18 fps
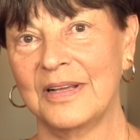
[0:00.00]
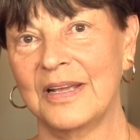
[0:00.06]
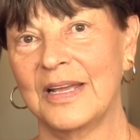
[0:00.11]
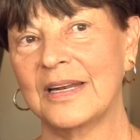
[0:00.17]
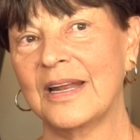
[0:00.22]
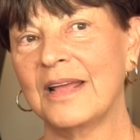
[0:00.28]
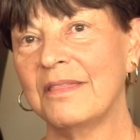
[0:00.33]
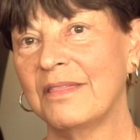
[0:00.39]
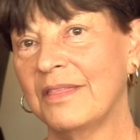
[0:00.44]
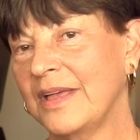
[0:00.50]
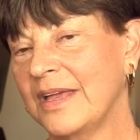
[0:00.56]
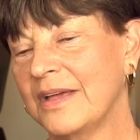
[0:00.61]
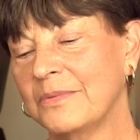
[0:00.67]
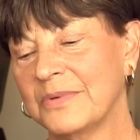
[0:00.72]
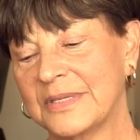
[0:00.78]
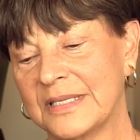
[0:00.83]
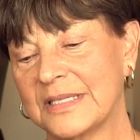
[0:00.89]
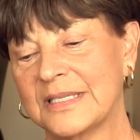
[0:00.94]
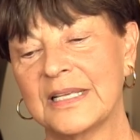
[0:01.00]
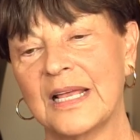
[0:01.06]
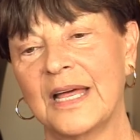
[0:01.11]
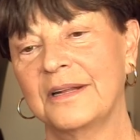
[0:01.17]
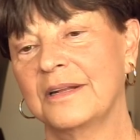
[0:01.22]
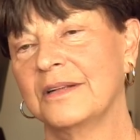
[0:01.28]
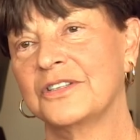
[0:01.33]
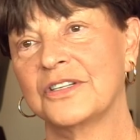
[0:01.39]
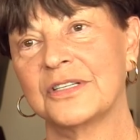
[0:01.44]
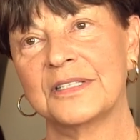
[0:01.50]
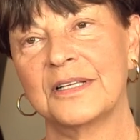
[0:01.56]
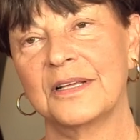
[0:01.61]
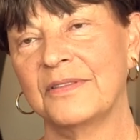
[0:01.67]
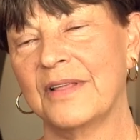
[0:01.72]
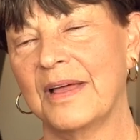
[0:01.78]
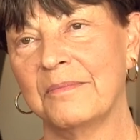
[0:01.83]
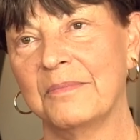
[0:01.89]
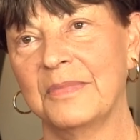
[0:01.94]
And I think it was decided just
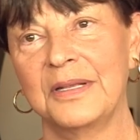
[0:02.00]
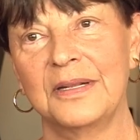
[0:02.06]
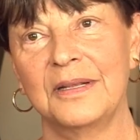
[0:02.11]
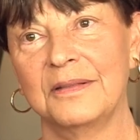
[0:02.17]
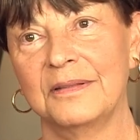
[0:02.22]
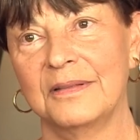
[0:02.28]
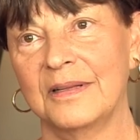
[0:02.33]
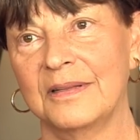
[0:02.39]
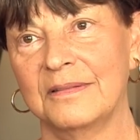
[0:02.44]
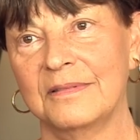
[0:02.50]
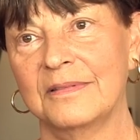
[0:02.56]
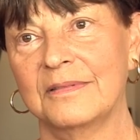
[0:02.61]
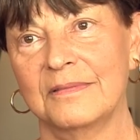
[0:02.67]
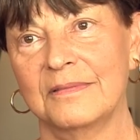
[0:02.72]
at that meeting that,